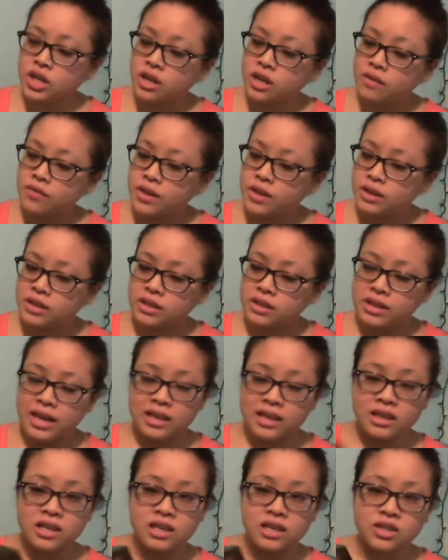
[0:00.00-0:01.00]
of this is like
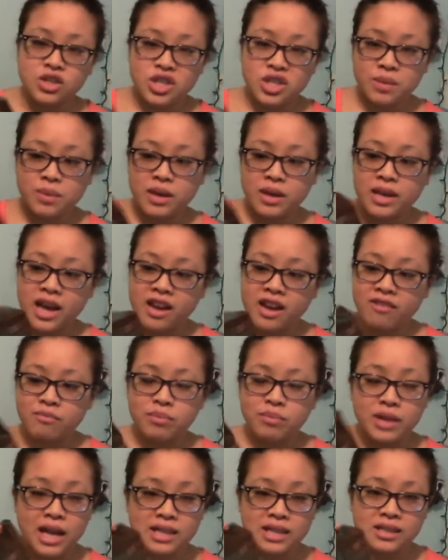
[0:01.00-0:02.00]
the cheapy kind of
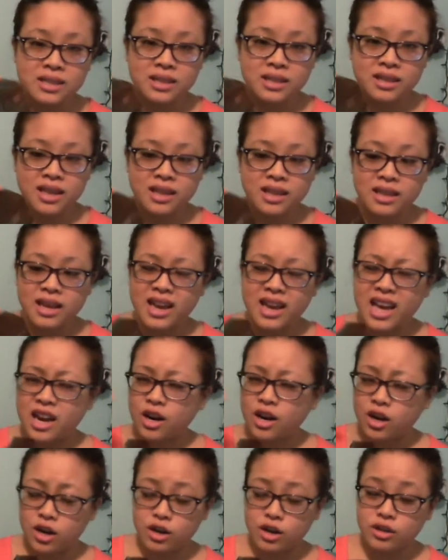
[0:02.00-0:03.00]
plastic thing that kind of
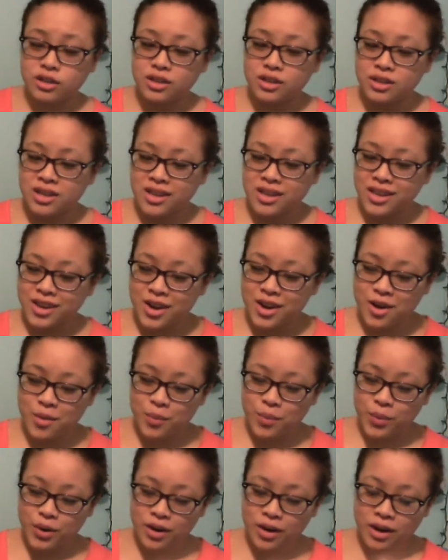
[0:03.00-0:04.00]
hurts, you know,
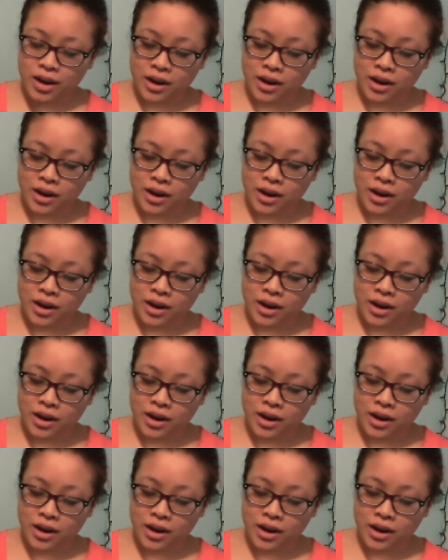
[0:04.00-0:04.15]
but